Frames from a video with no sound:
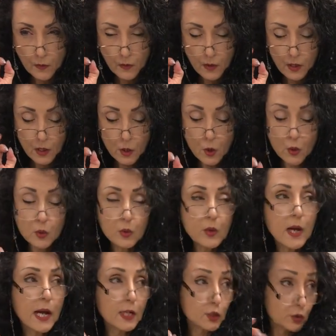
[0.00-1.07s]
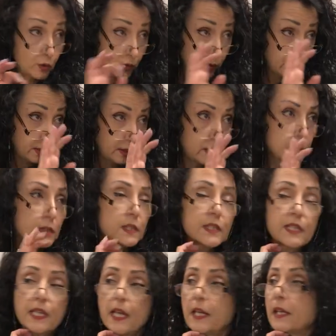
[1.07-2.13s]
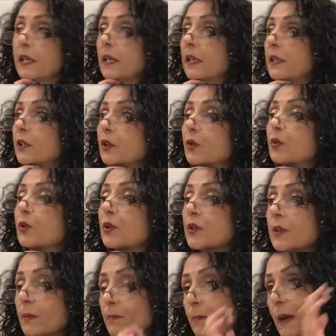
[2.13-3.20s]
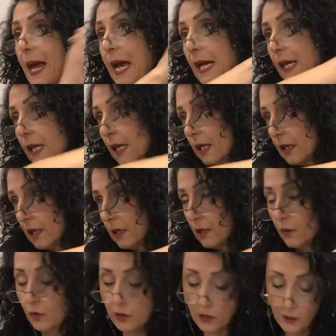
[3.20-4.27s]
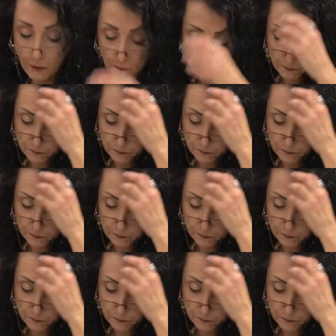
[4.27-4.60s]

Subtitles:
They go actually aesthetically towards the back, okay?